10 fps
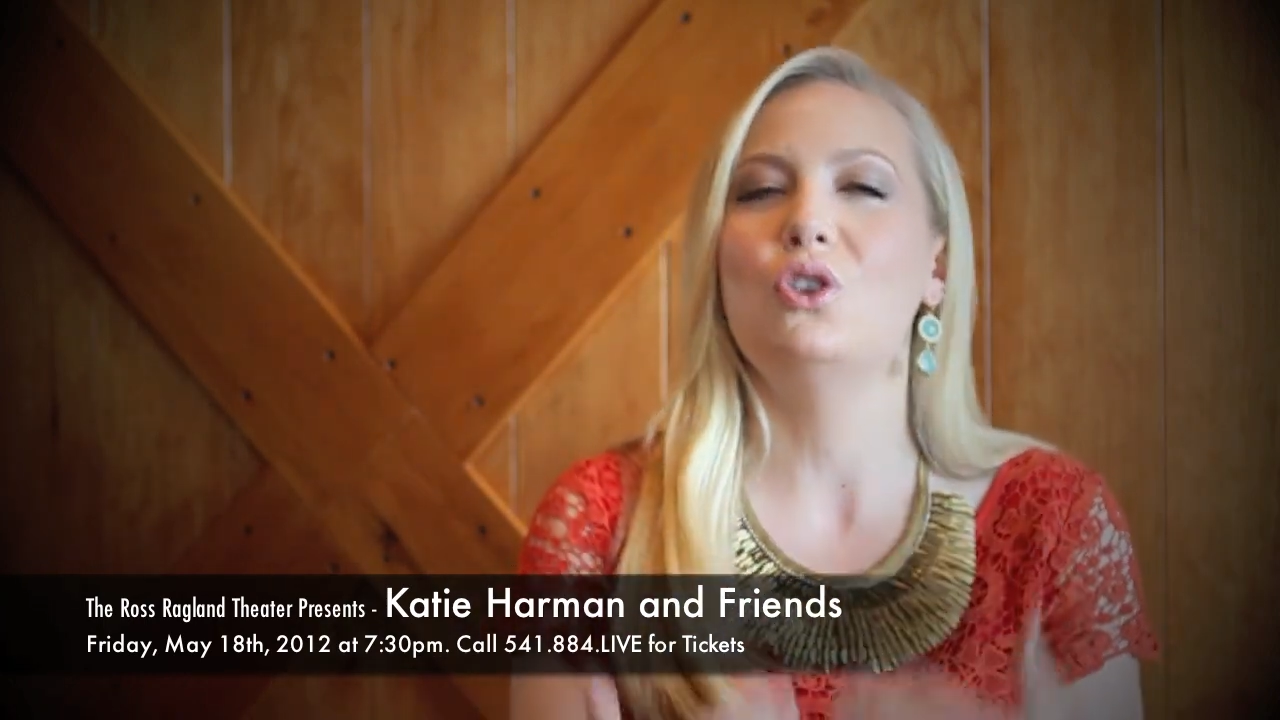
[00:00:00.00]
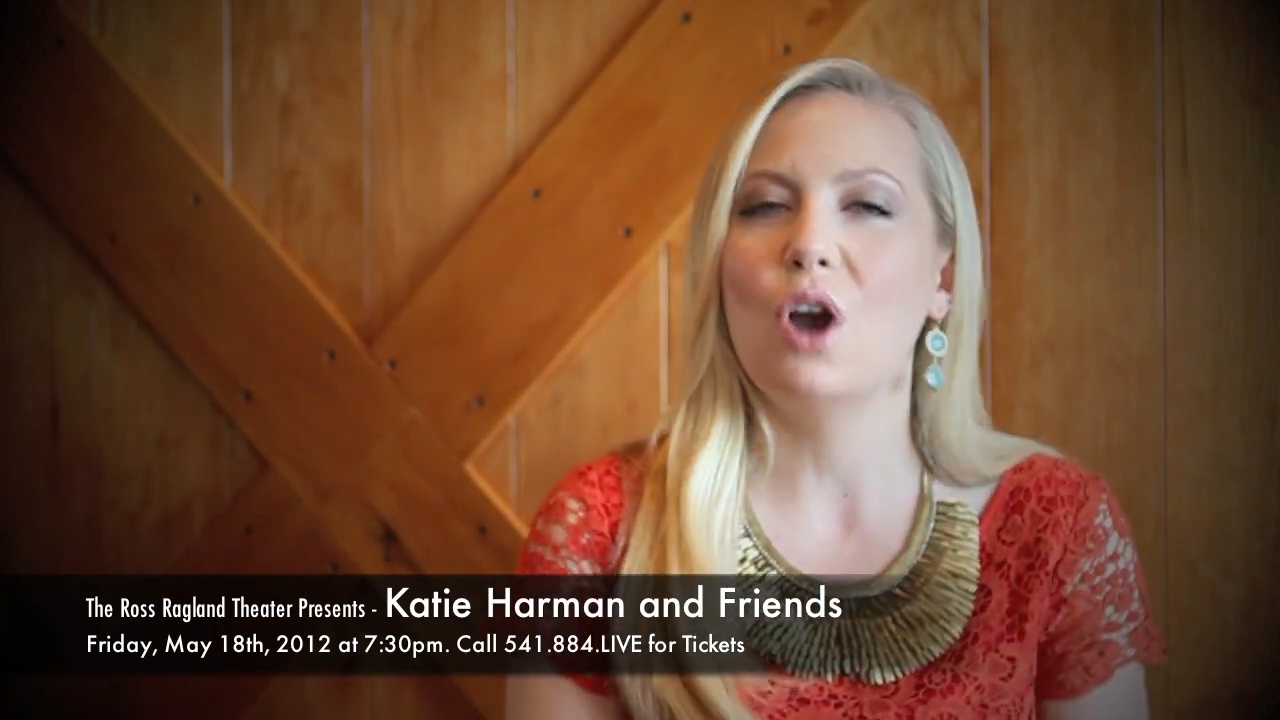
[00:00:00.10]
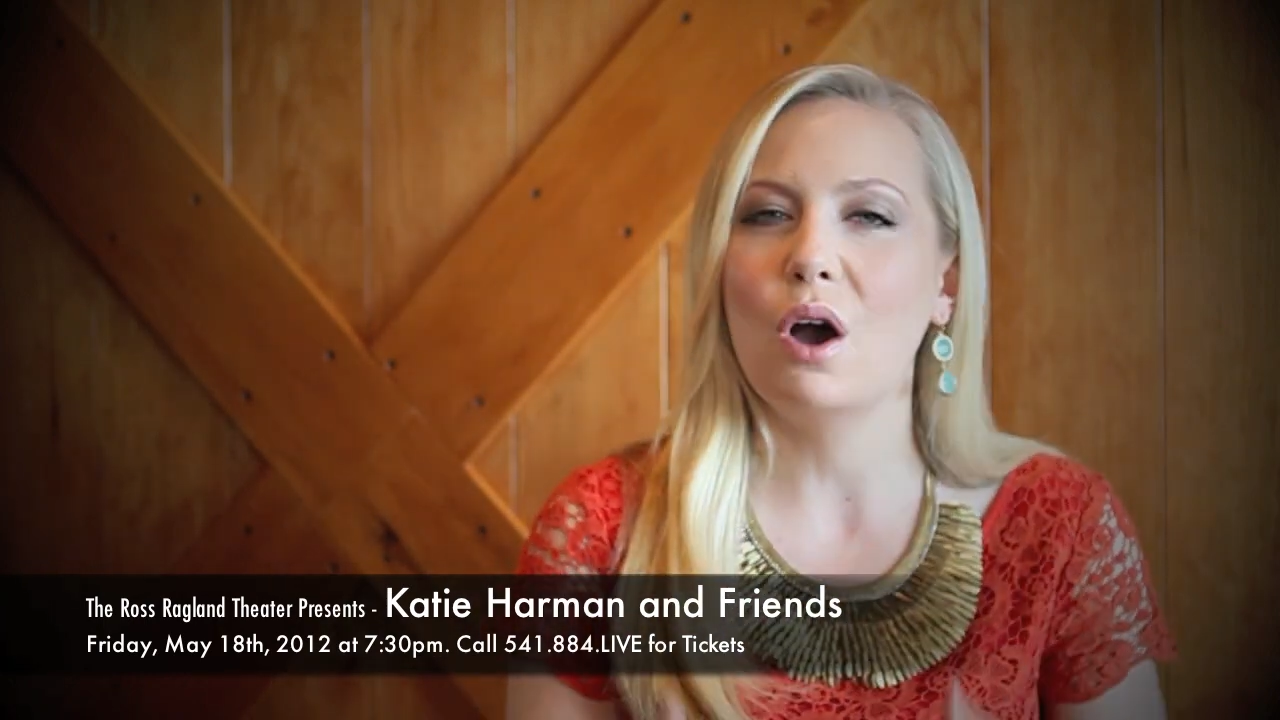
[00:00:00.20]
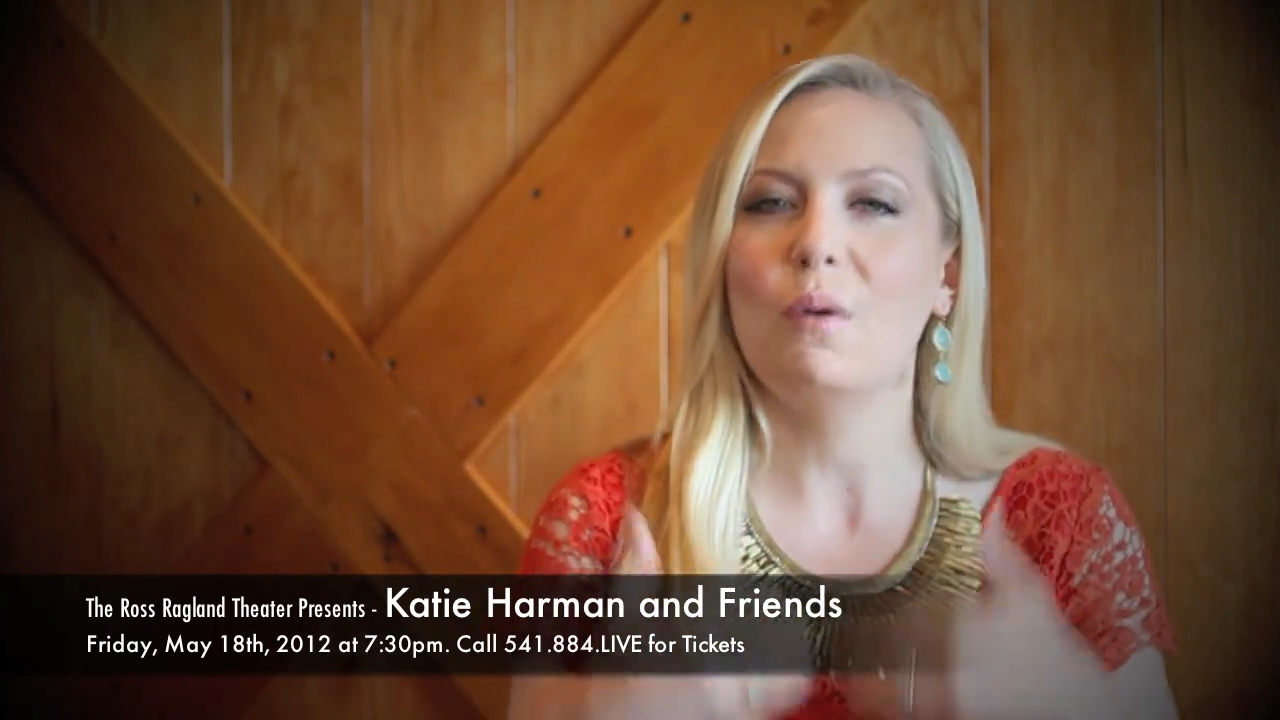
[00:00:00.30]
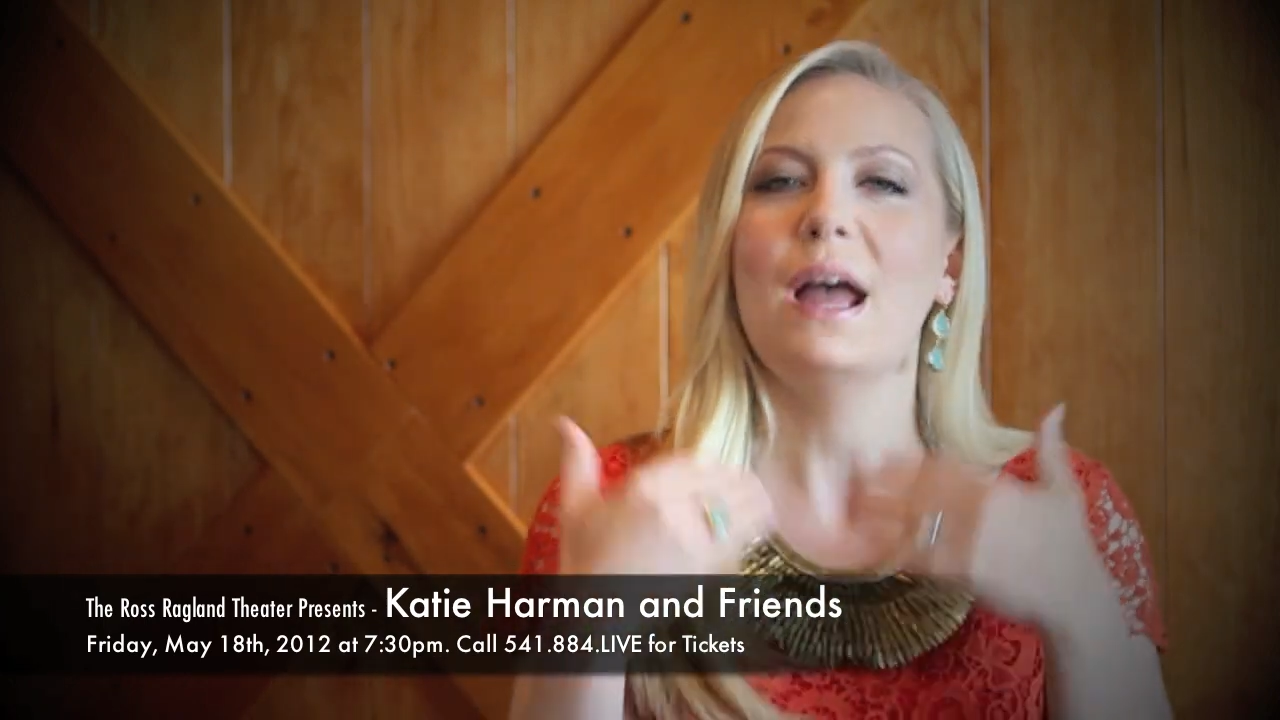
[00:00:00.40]

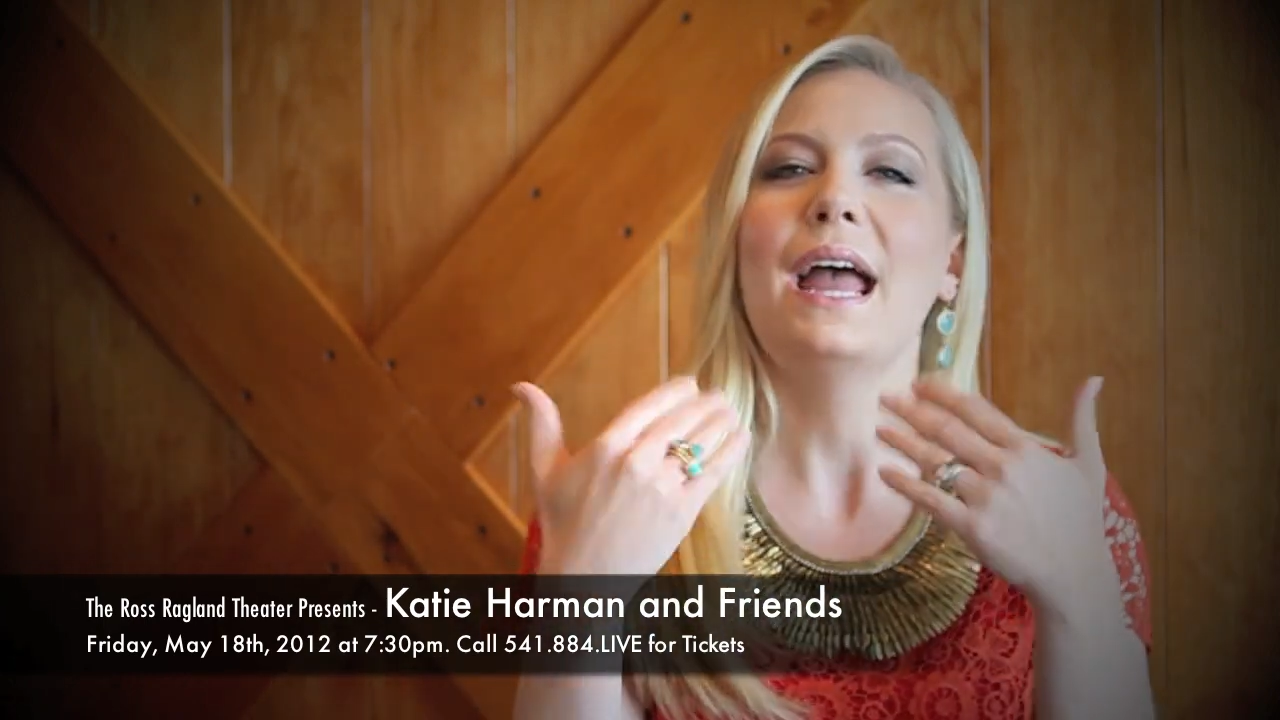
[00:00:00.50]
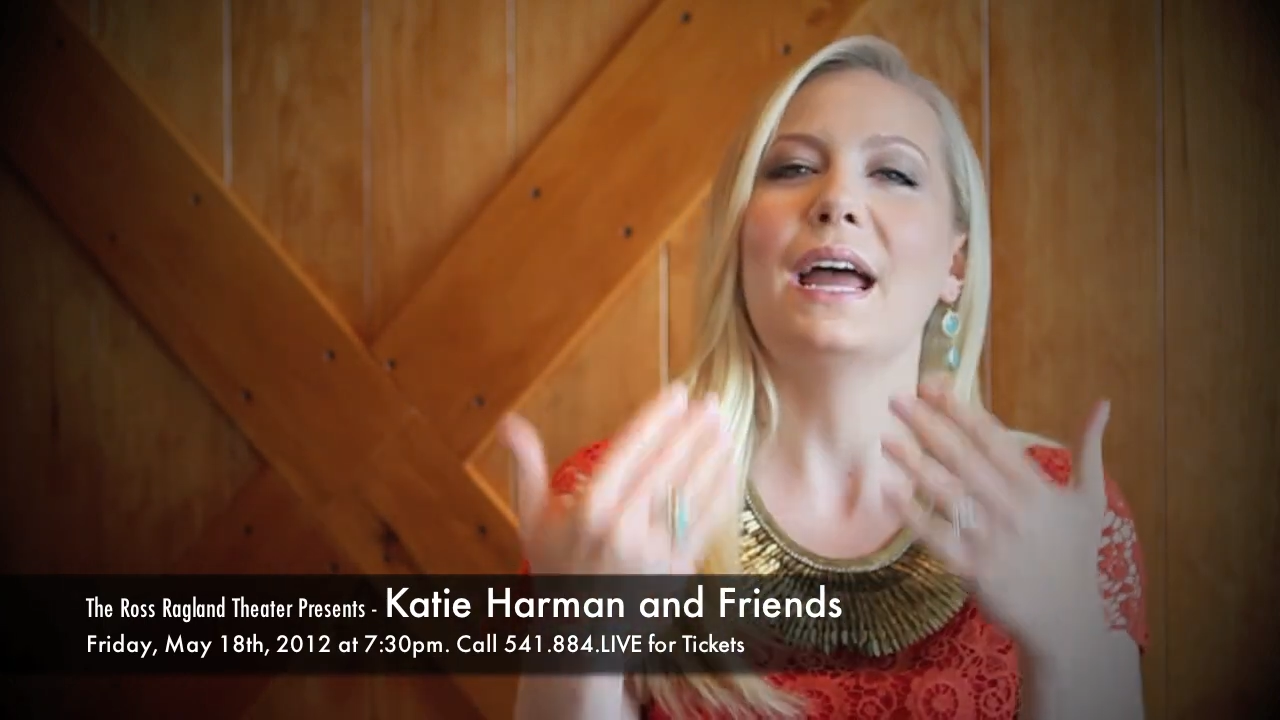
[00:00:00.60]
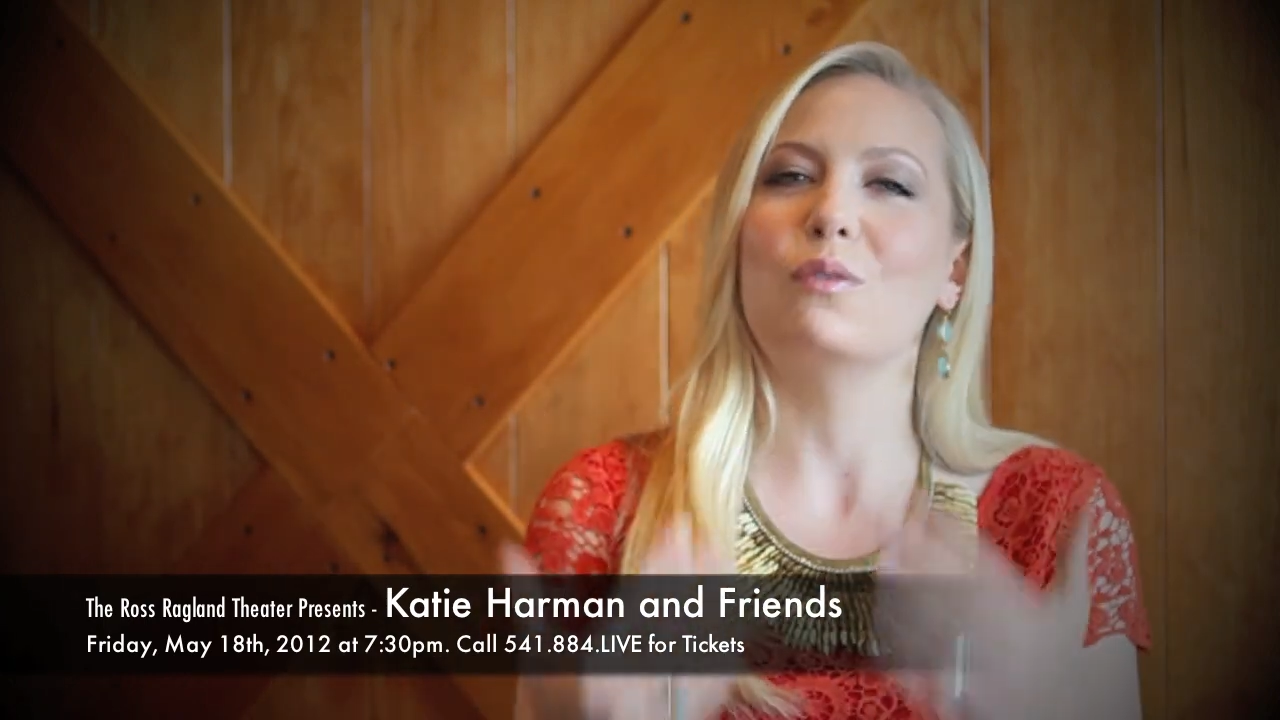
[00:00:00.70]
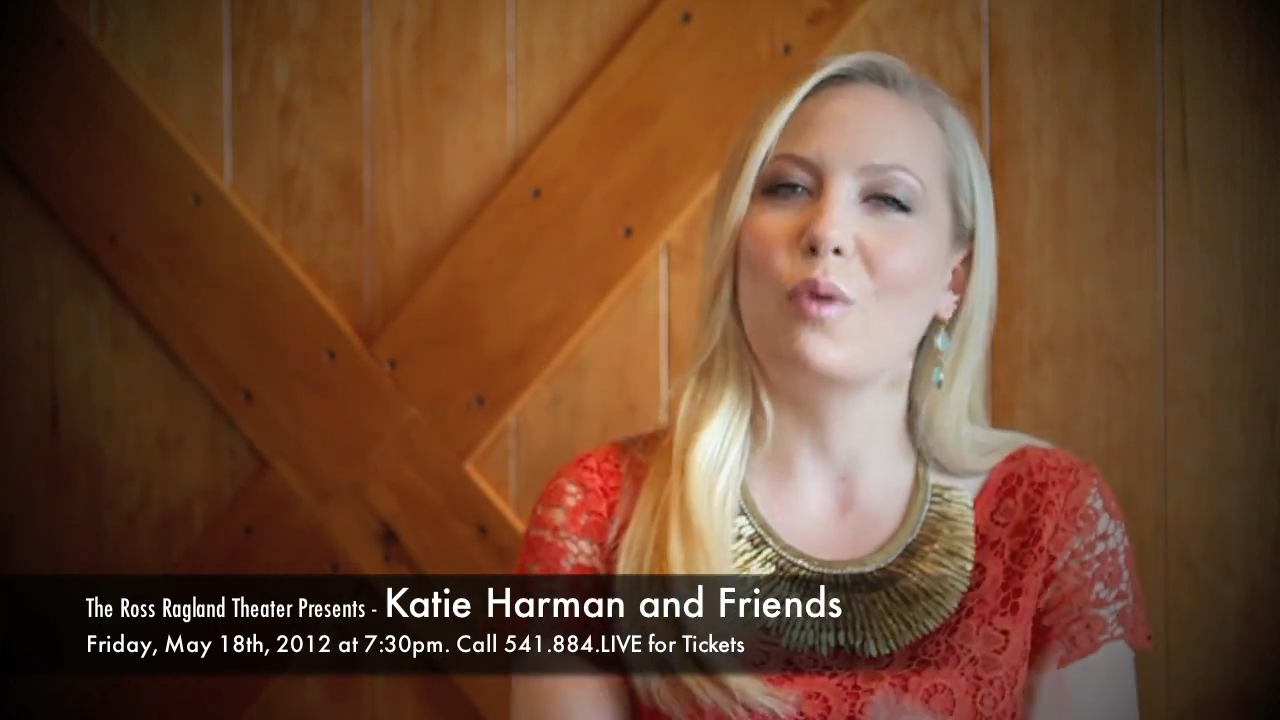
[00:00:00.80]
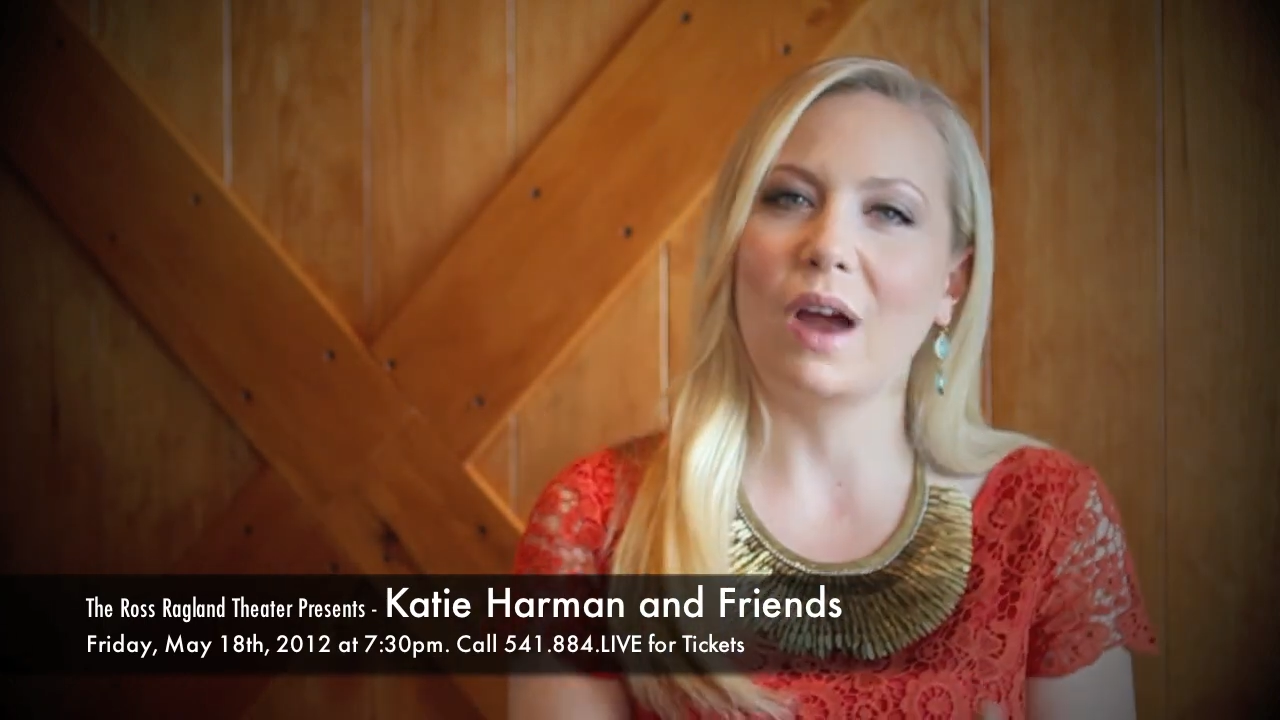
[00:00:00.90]
know and